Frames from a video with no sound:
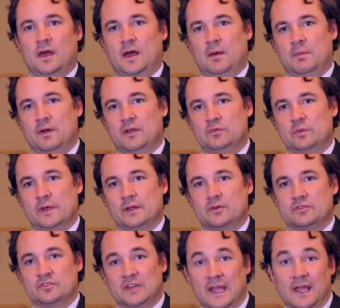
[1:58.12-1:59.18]
because we
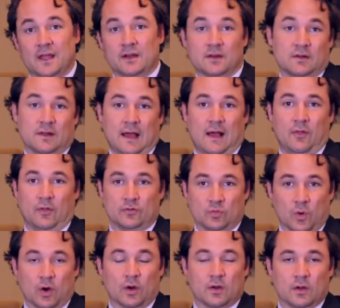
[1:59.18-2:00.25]
understand how those
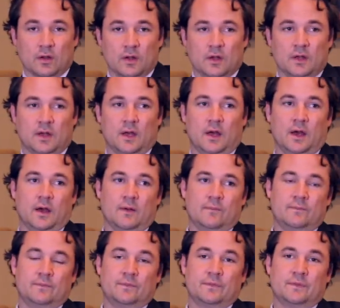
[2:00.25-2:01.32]
work.
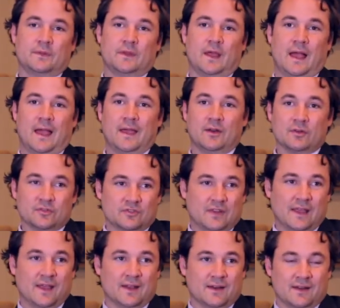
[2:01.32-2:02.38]
I understand